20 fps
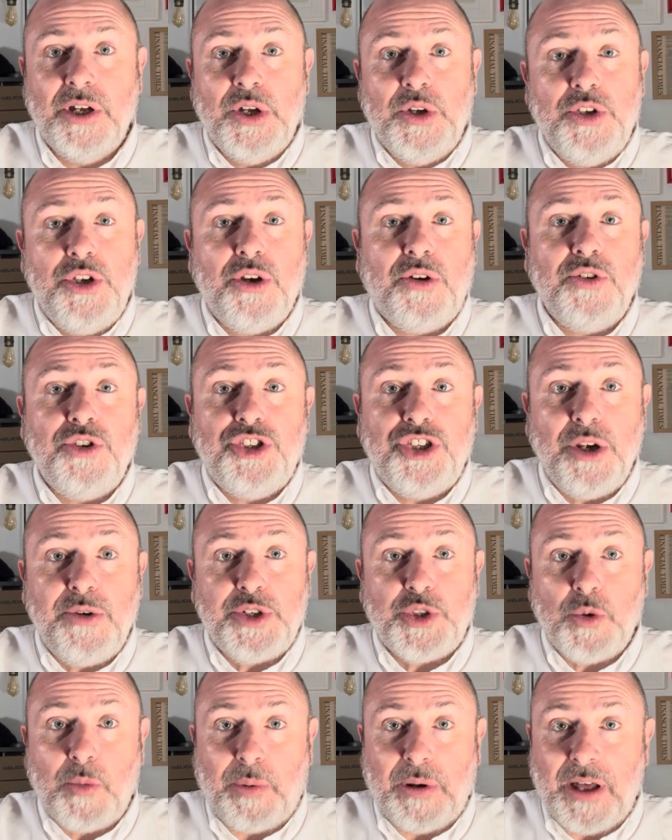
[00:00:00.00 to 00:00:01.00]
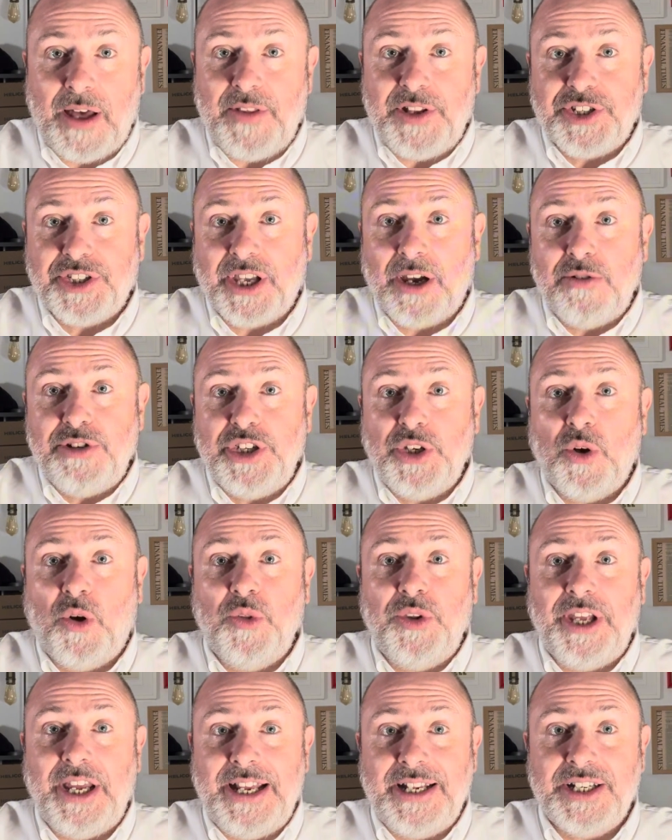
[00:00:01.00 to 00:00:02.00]
You can choose to apply this coating on
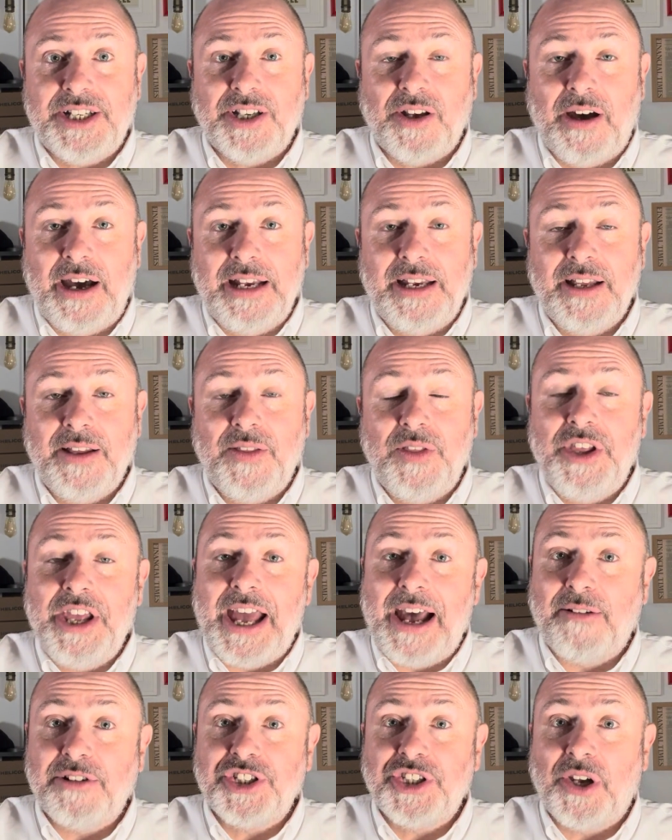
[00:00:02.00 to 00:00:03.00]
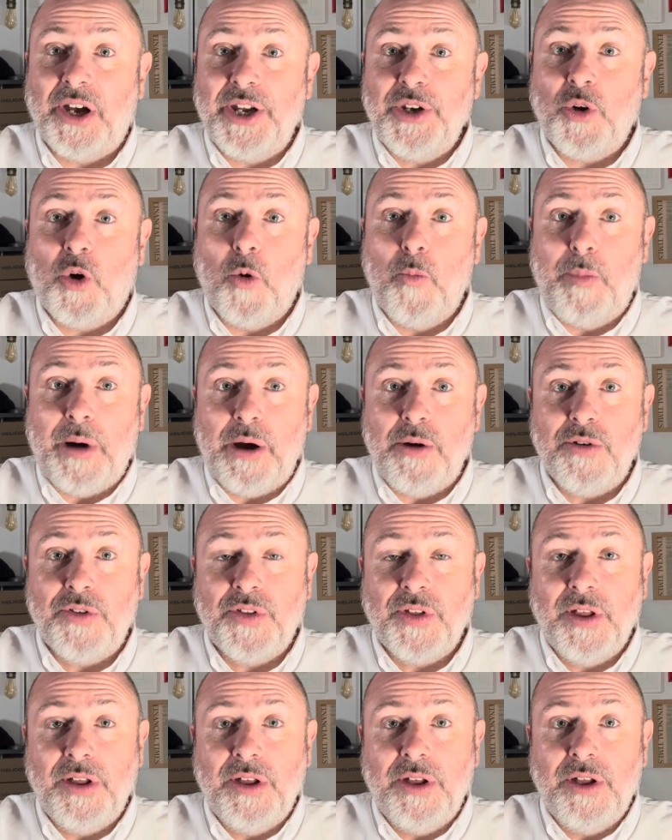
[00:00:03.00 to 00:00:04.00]
the inside, the outside, or both.
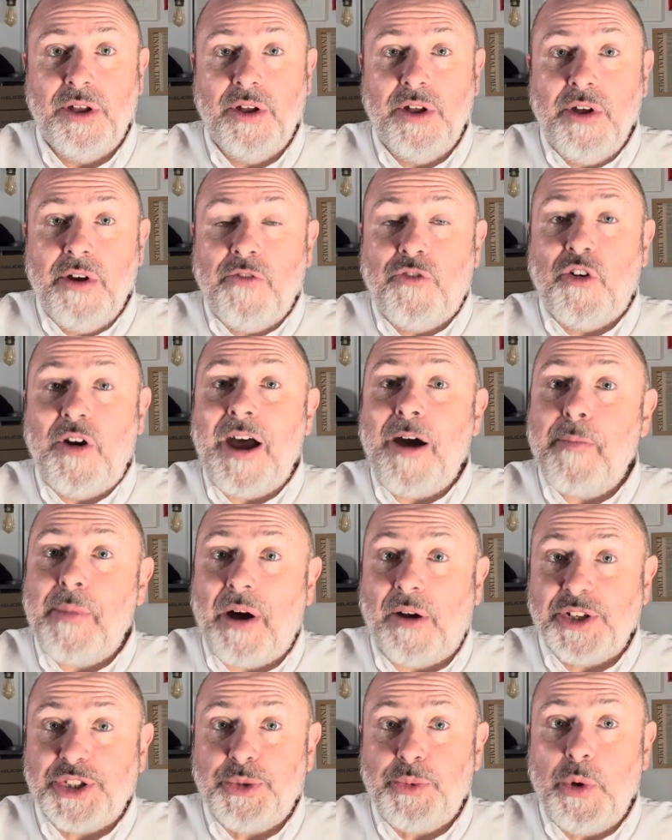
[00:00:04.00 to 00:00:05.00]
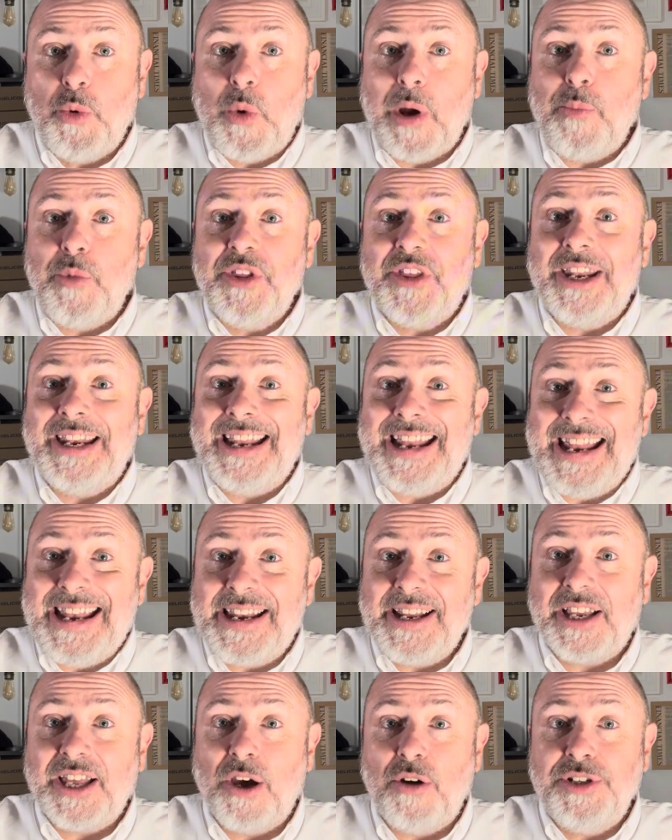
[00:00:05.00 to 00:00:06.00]
For our Master, we went with an
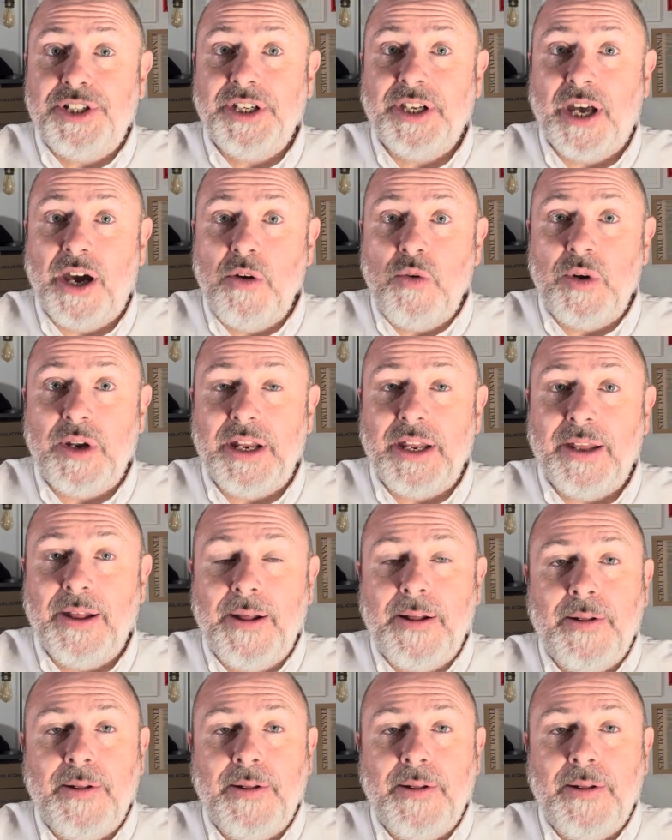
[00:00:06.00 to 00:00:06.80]
inner coating only.